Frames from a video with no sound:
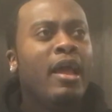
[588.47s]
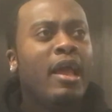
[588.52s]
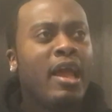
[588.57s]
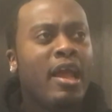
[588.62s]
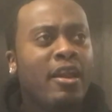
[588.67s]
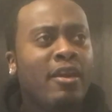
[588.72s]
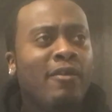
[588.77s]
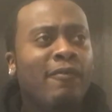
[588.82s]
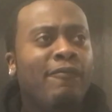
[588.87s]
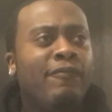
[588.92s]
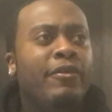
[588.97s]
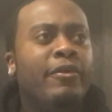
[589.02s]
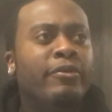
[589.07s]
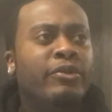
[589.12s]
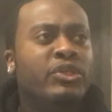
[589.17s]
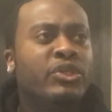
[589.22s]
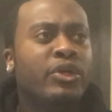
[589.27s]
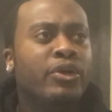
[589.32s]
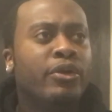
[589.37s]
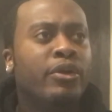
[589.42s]
in the
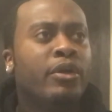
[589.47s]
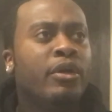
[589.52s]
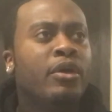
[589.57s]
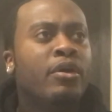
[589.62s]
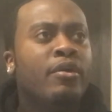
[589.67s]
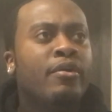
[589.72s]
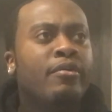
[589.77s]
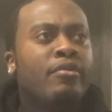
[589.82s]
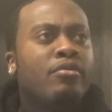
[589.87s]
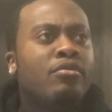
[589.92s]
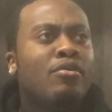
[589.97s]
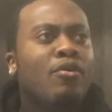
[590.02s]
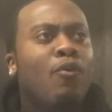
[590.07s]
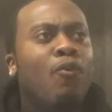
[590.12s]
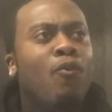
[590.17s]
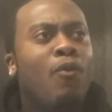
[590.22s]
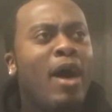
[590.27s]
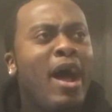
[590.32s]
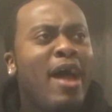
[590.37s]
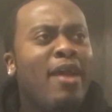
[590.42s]
future. So
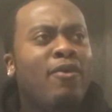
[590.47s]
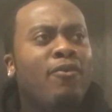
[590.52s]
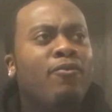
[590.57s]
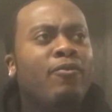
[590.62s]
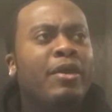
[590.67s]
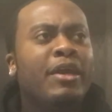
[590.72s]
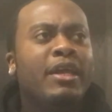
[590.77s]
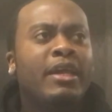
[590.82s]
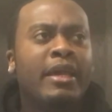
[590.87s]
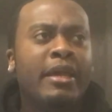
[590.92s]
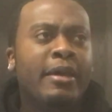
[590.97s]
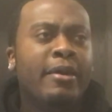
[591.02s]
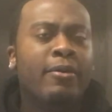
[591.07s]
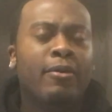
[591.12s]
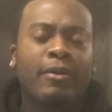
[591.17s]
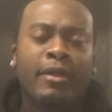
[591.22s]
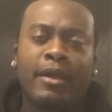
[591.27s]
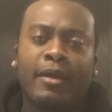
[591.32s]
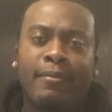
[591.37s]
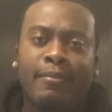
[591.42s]
why don't we
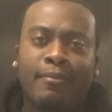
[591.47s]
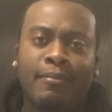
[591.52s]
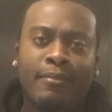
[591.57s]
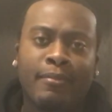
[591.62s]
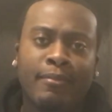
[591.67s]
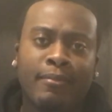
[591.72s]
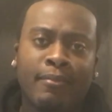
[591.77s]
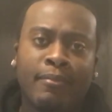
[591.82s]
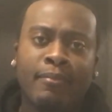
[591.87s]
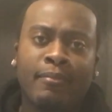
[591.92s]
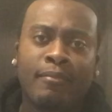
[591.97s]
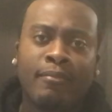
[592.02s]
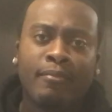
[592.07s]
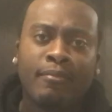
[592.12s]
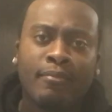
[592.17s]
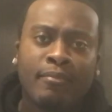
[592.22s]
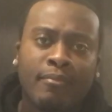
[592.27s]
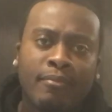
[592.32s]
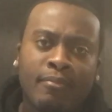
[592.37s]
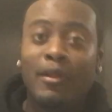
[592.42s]
kill him?
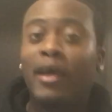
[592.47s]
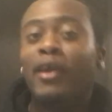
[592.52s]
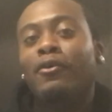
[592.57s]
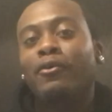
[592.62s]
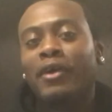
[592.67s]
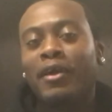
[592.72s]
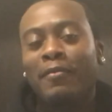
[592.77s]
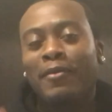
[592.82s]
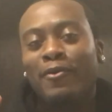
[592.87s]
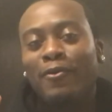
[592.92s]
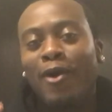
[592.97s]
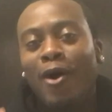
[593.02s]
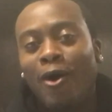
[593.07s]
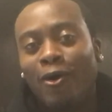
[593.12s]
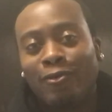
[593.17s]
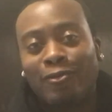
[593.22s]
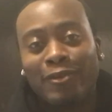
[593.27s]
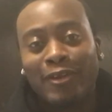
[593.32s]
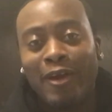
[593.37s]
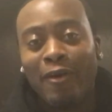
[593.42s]
Now don't get me
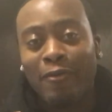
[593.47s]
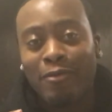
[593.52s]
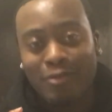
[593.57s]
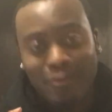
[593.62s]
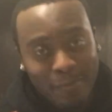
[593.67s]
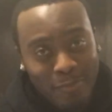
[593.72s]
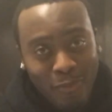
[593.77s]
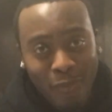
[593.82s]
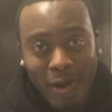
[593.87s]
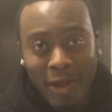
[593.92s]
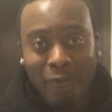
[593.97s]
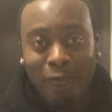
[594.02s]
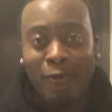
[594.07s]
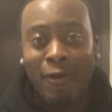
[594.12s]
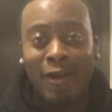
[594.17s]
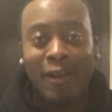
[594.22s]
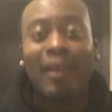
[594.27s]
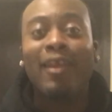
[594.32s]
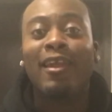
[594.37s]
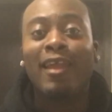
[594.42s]
wrong, there was a point
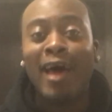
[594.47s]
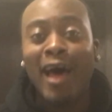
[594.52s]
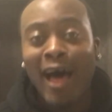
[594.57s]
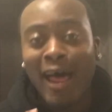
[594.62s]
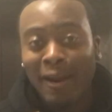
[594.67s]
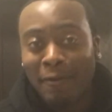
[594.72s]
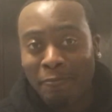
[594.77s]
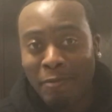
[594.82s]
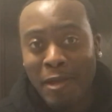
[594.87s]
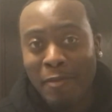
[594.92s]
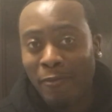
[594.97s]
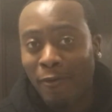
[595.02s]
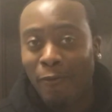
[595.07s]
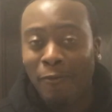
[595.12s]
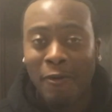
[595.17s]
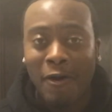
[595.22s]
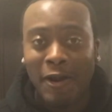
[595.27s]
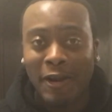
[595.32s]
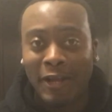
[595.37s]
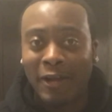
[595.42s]
where a lot of people
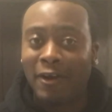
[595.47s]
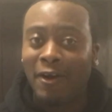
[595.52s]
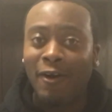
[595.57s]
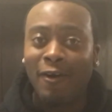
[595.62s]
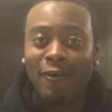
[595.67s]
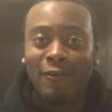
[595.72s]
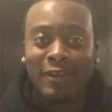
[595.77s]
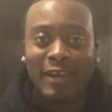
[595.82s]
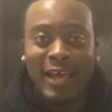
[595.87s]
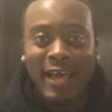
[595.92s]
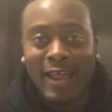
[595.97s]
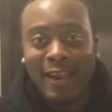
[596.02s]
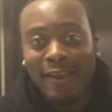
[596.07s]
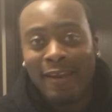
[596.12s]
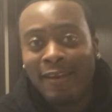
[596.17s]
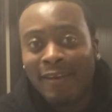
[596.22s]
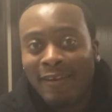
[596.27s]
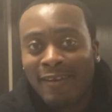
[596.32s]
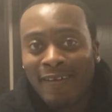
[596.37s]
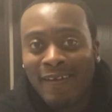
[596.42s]
wanted Carl dead.
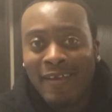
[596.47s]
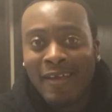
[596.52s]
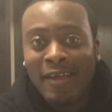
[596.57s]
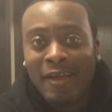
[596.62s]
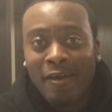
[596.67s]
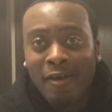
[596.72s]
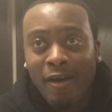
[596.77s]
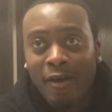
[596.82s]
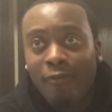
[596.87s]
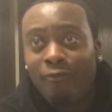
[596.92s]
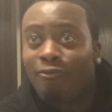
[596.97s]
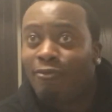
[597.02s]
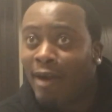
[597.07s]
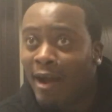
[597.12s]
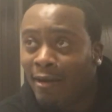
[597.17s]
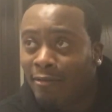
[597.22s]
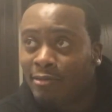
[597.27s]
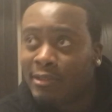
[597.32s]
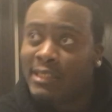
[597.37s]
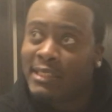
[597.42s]

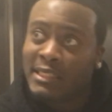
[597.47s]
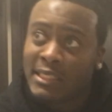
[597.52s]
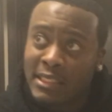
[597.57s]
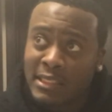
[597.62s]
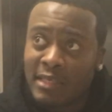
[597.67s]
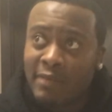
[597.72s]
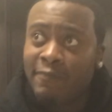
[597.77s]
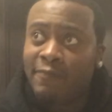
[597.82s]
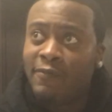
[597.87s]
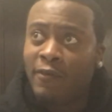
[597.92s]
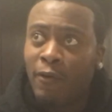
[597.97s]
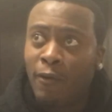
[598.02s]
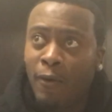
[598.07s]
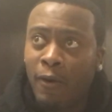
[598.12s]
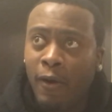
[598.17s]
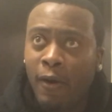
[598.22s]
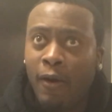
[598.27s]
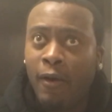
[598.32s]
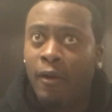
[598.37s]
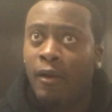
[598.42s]
Around season
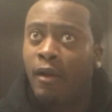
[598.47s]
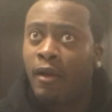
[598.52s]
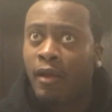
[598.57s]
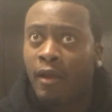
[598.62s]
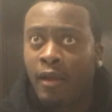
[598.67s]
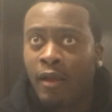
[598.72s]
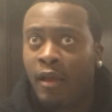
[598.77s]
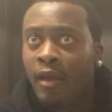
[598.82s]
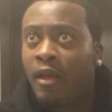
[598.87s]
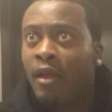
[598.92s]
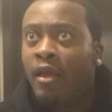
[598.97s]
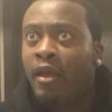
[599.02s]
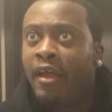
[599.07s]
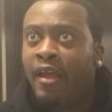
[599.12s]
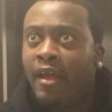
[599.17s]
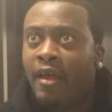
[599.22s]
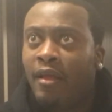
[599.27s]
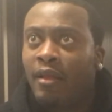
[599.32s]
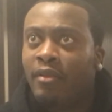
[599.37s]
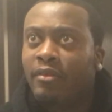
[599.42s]
4,
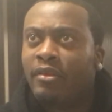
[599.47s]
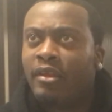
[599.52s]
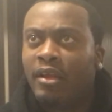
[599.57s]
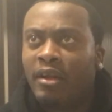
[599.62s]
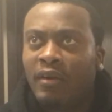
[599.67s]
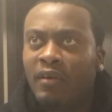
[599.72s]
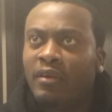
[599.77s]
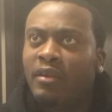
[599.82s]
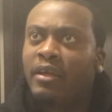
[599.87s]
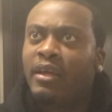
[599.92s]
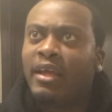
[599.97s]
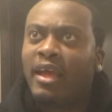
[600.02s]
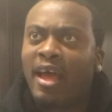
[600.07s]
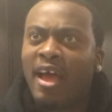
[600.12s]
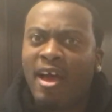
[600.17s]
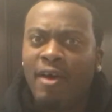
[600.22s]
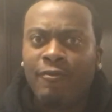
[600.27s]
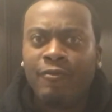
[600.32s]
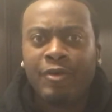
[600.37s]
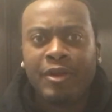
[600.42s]
Literally
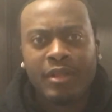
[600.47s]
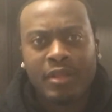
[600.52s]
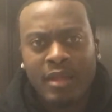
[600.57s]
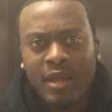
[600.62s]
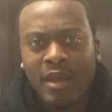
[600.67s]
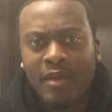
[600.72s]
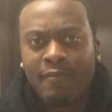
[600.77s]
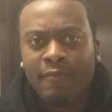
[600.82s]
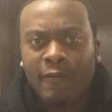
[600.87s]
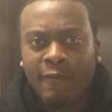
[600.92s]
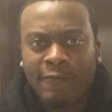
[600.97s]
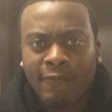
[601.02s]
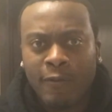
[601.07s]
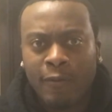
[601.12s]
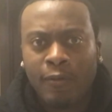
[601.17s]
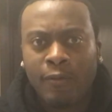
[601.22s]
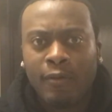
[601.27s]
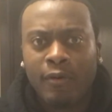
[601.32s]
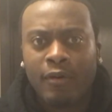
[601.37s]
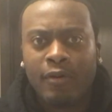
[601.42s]
everything
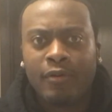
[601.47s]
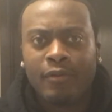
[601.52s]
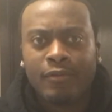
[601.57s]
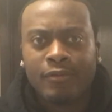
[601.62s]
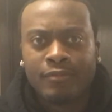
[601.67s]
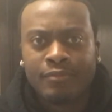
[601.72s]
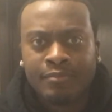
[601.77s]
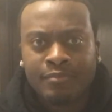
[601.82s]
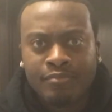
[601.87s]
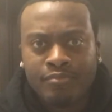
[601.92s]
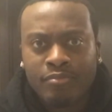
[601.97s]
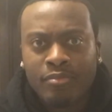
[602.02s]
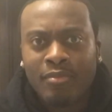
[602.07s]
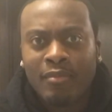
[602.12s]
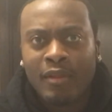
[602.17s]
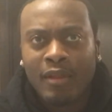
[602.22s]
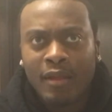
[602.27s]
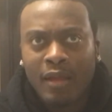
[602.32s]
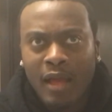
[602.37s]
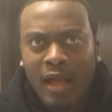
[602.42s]
before,
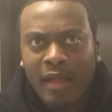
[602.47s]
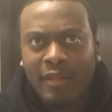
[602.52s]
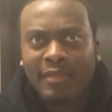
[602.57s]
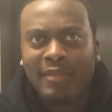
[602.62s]
I